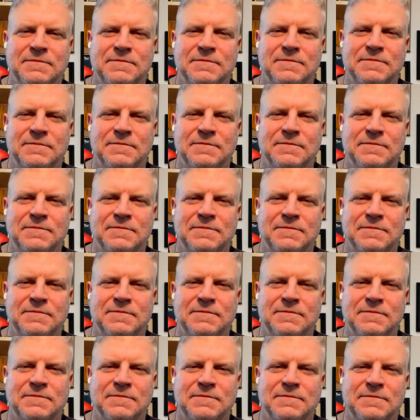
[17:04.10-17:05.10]

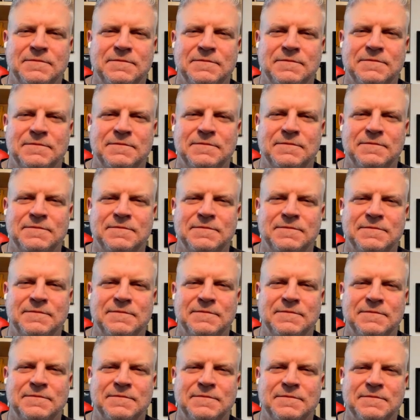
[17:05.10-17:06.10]

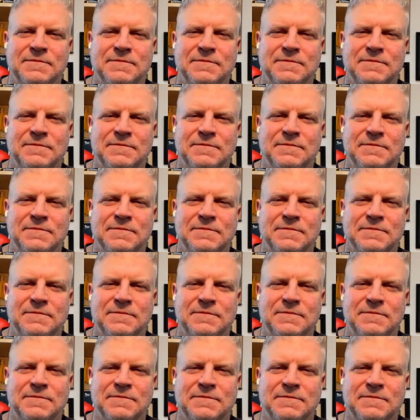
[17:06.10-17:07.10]

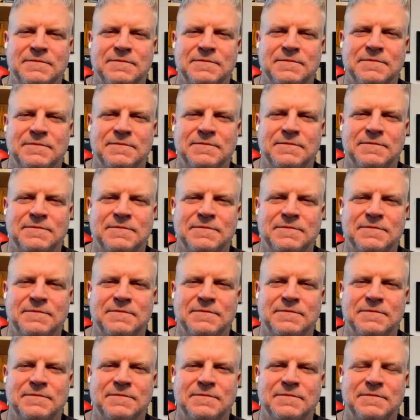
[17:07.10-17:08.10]

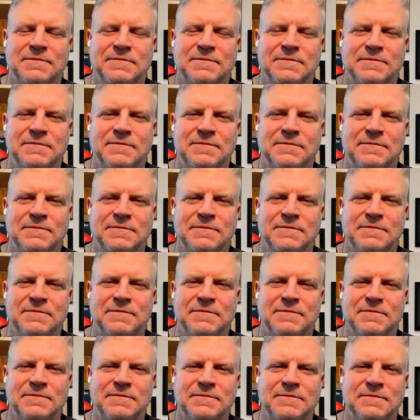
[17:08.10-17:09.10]

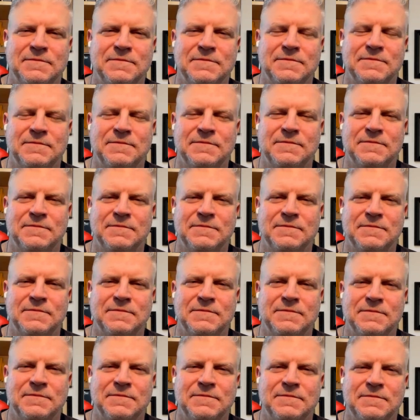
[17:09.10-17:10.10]

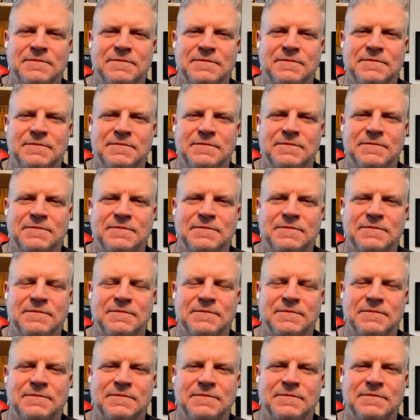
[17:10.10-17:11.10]

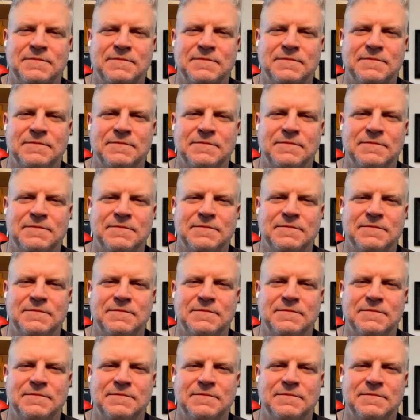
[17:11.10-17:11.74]
This person isn't speaking.